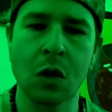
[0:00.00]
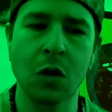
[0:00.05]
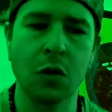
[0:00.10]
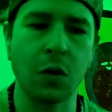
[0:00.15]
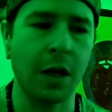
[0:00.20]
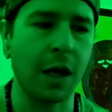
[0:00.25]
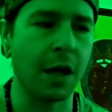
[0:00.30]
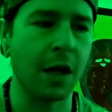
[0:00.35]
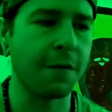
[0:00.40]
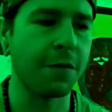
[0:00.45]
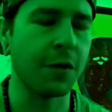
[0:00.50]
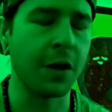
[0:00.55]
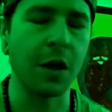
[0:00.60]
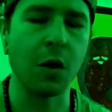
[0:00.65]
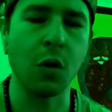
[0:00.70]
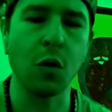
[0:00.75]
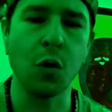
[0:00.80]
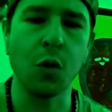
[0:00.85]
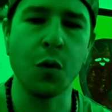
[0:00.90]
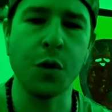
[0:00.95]
I kind of feel
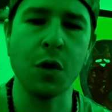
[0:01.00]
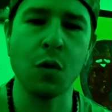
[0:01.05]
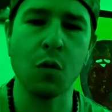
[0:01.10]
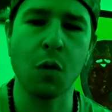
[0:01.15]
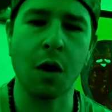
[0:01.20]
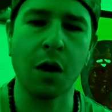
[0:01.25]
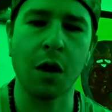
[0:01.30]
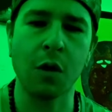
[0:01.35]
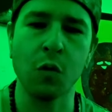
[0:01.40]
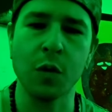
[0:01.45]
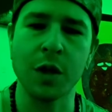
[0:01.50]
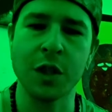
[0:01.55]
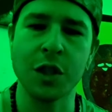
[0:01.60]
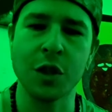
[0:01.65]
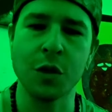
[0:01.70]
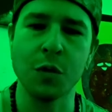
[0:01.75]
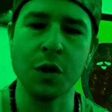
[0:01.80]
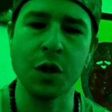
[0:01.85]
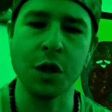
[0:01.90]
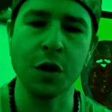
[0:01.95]
like who you are and what
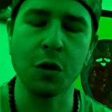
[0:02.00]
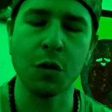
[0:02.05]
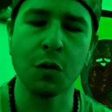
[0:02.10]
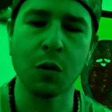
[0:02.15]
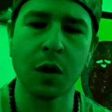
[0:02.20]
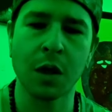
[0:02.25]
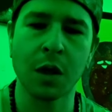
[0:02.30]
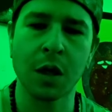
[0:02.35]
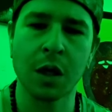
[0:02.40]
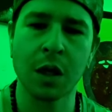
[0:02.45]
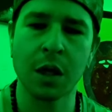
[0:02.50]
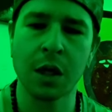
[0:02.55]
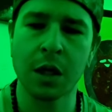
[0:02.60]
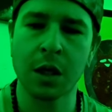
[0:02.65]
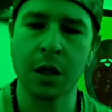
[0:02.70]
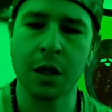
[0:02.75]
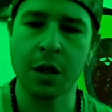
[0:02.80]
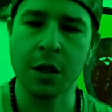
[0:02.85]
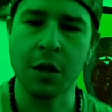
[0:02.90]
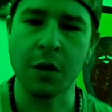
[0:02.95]
you do,
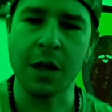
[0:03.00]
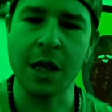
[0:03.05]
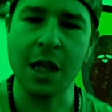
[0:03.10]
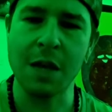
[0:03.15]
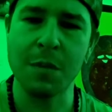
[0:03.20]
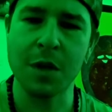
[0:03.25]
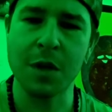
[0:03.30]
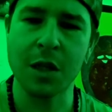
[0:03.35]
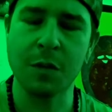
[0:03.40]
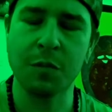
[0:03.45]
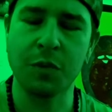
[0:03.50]
your image